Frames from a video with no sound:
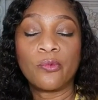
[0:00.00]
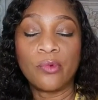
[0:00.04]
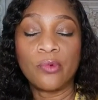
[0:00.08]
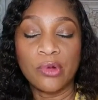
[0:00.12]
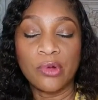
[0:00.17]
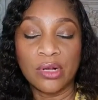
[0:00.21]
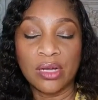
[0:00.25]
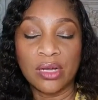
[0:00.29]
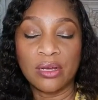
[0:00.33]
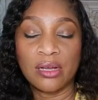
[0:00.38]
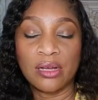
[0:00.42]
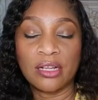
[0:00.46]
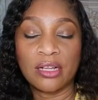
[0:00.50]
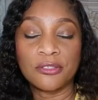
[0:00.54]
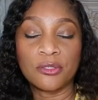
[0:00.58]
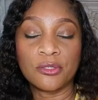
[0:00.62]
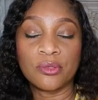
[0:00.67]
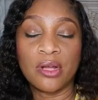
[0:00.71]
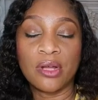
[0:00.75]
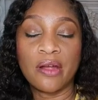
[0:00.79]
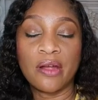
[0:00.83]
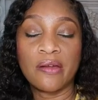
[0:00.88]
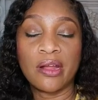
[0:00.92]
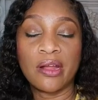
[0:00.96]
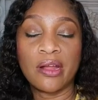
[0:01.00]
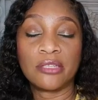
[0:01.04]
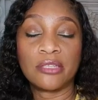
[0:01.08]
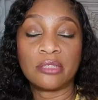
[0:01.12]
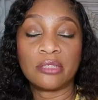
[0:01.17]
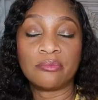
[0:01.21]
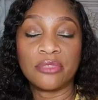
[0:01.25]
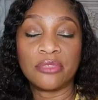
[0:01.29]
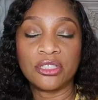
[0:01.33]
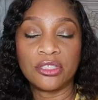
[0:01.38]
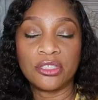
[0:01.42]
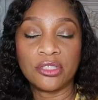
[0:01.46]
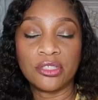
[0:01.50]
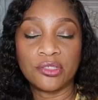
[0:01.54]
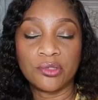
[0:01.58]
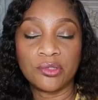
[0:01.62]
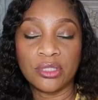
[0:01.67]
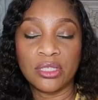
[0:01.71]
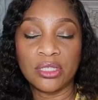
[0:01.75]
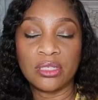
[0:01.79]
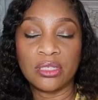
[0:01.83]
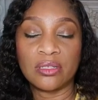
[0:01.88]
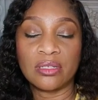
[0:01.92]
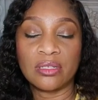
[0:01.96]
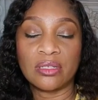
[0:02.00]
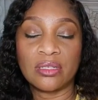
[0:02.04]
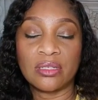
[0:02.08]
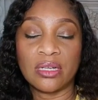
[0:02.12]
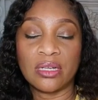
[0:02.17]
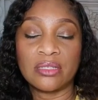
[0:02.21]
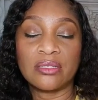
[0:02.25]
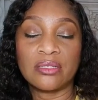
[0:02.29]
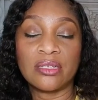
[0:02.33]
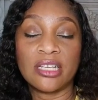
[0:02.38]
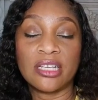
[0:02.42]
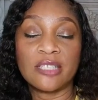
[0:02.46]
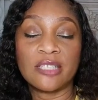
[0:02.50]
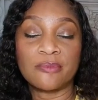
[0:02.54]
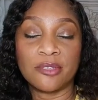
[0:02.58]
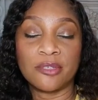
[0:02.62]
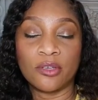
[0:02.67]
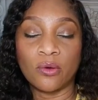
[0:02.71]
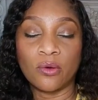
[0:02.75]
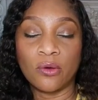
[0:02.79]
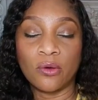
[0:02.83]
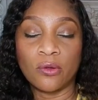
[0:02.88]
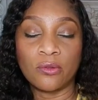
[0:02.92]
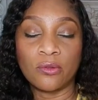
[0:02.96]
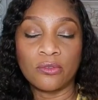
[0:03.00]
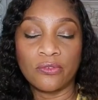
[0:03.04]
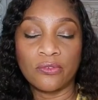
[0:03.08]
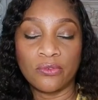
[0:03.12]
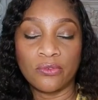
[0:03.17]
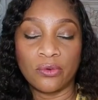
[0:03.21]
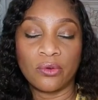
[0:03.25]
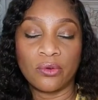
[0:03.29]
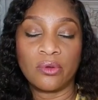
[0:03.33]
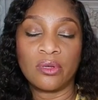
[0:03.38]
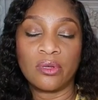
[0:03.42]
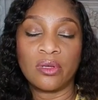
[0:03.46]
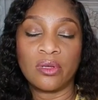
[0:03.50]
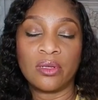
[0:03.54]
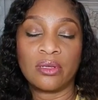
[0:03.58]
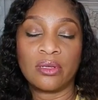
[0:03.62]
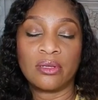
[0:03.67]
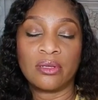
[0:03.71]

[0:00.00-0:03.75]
work and to carry out the ministry that he has been called for.